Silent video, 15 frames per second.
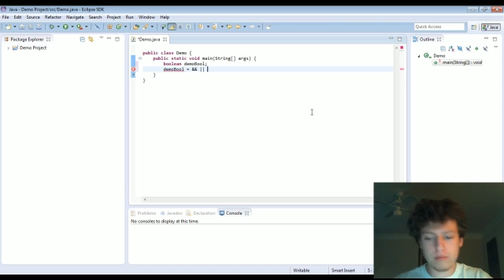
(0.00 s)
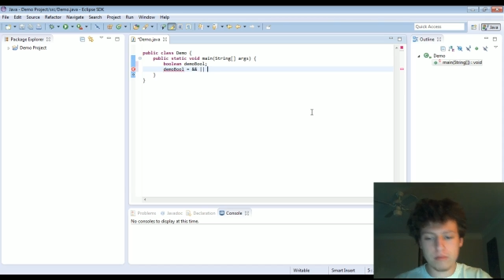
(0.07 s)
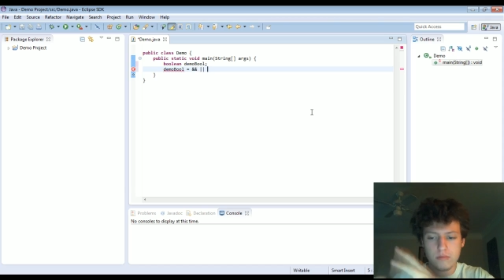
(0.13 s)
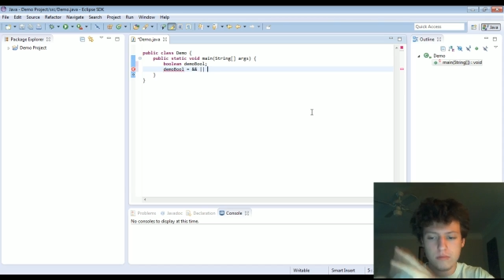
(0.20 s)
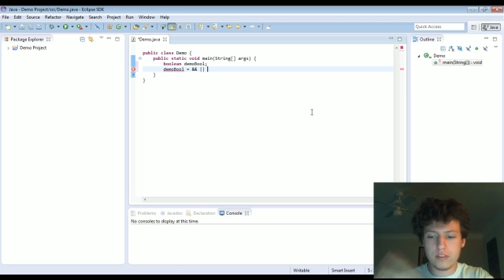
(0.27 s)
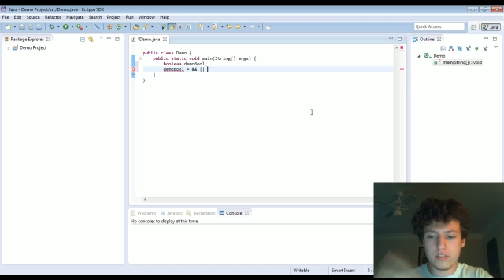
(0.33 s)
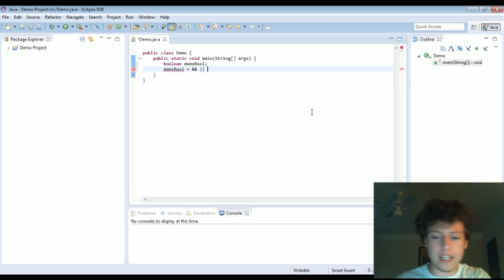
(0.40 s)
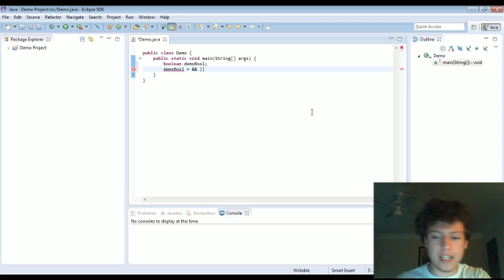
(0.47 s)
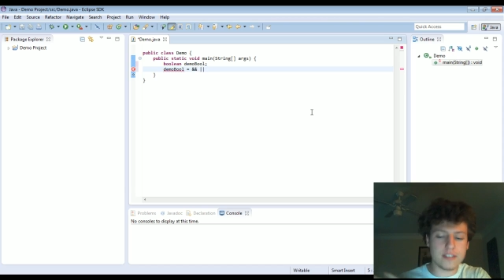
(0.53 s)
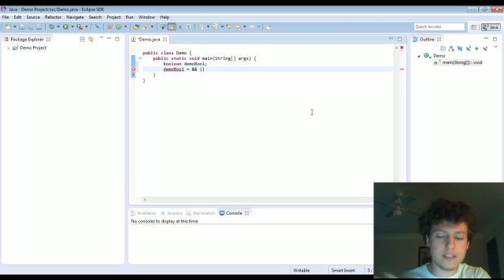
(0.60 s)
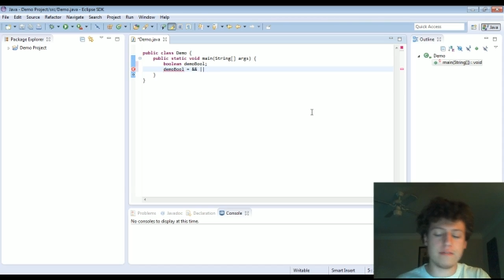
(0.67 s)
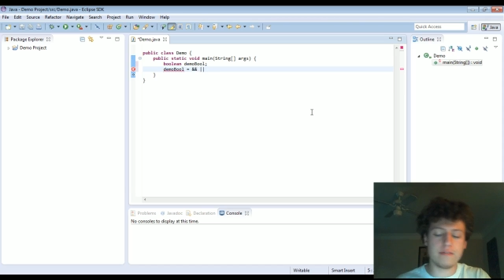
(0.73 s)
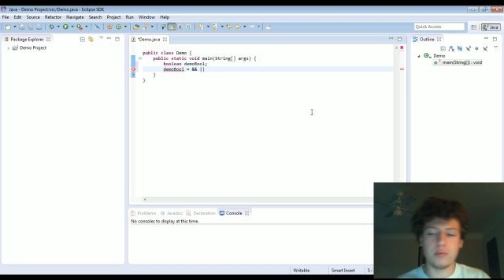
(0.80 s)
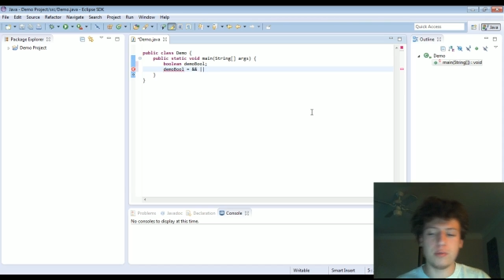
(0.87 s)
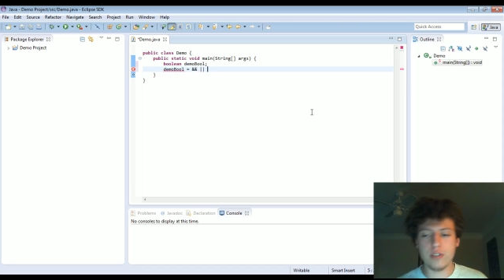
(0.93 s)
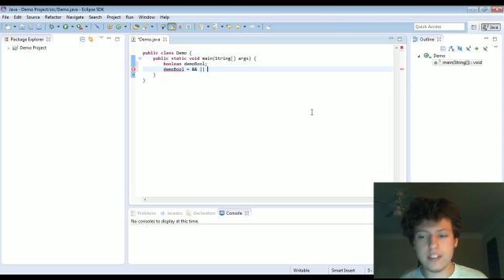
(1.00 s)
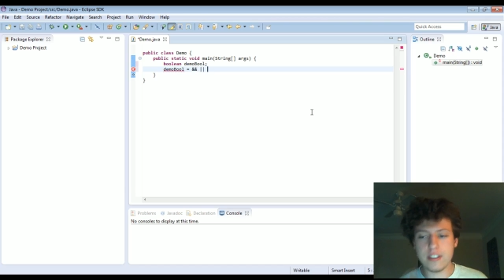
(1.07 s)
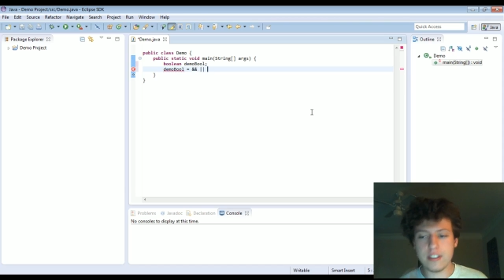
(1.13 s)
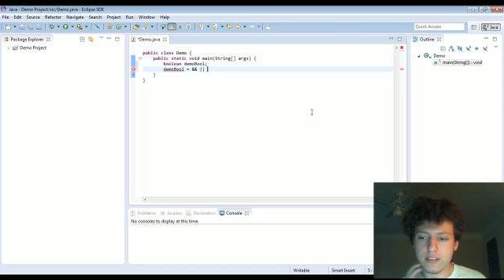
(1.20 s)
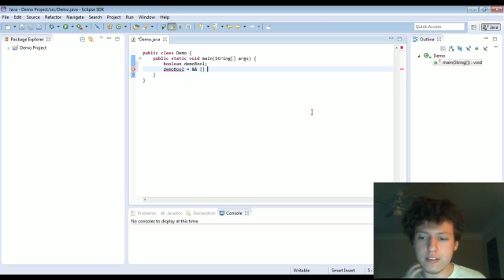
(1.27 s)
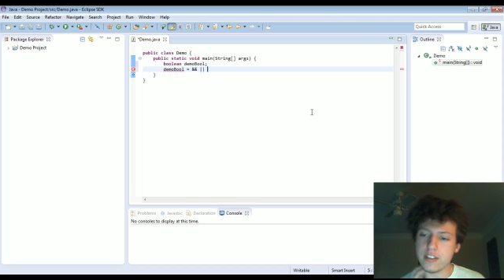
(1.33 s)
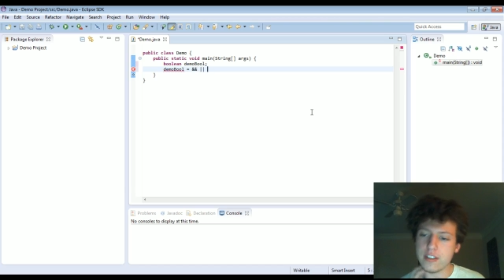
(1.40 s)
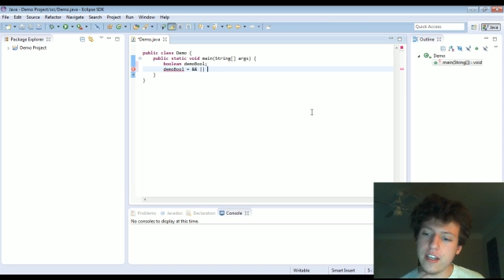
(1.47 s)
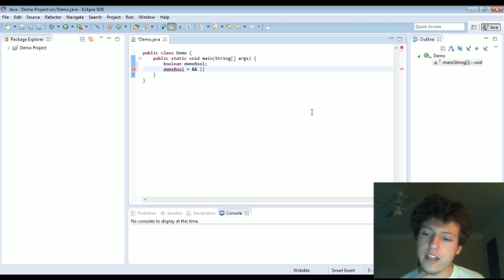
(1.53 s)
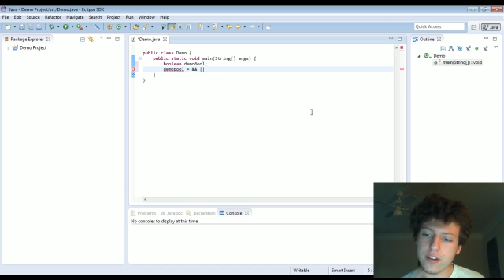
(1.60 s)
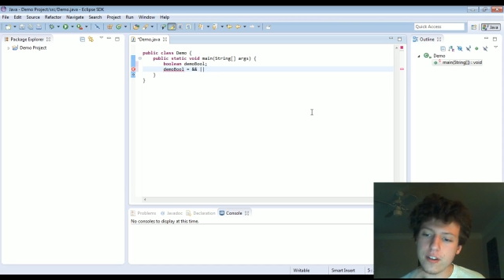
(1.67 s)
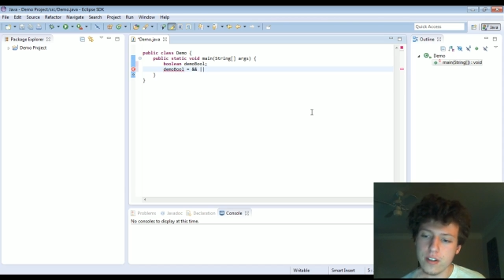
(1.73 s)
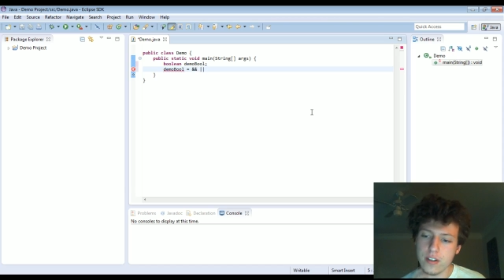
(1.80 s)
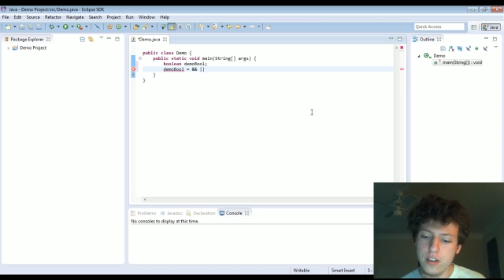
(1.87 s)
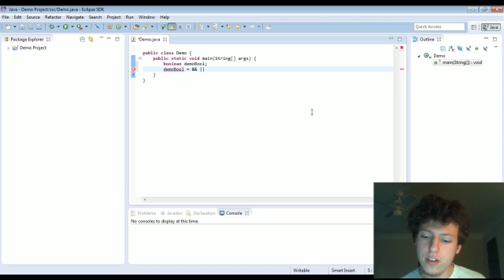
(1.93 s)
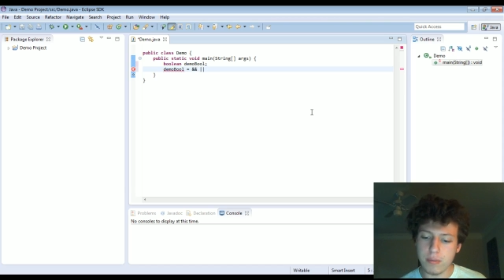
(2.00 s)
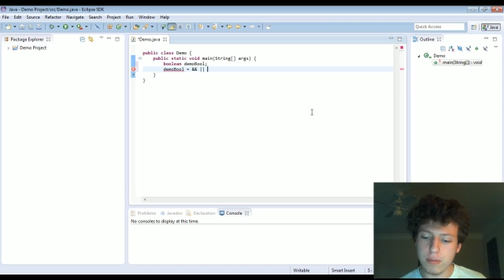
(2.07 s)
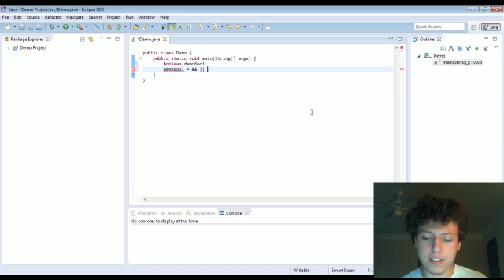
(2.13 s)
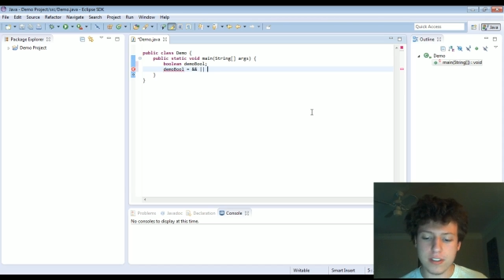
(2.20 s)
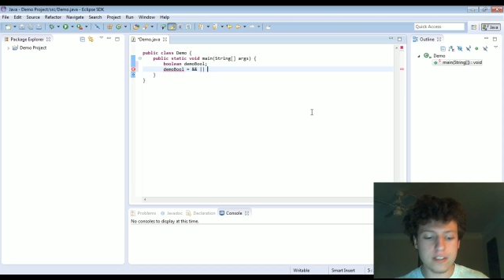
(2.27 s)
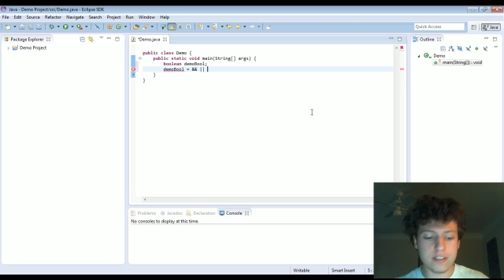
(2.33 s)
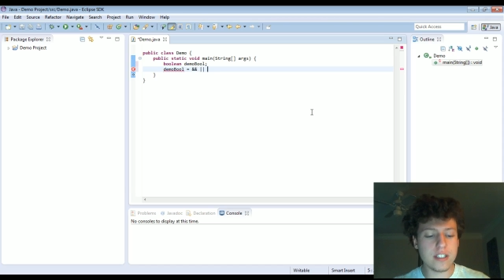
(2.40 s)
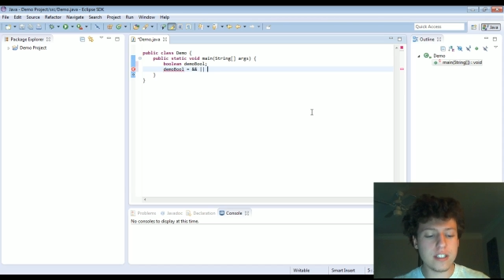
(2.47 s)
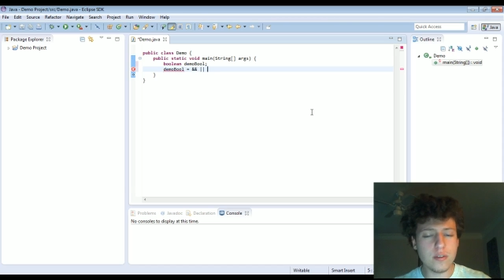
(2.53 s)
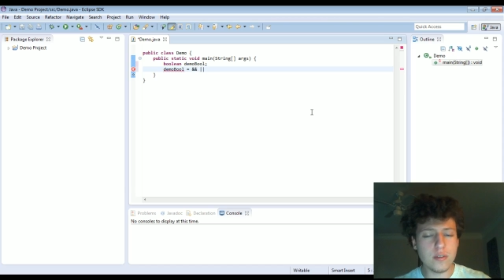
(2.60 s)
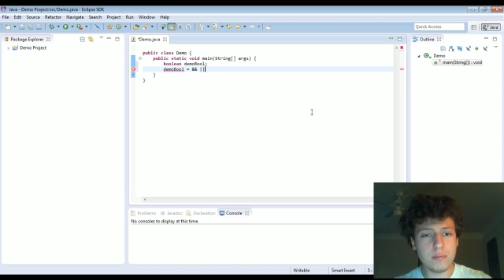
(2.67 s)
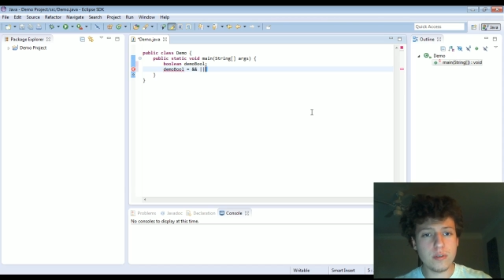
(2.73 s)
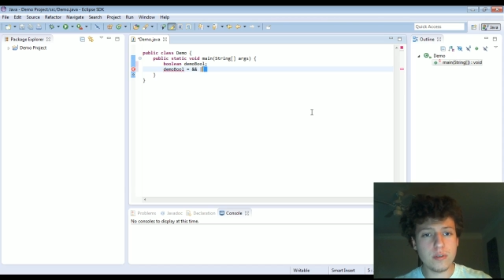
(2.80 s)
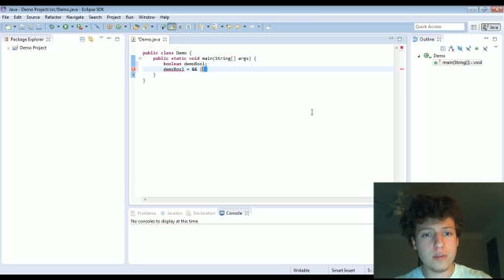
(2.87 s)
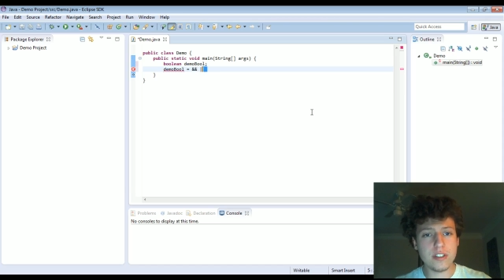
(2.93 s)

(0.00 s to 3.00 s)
sets of Booleans together. But a single Boolean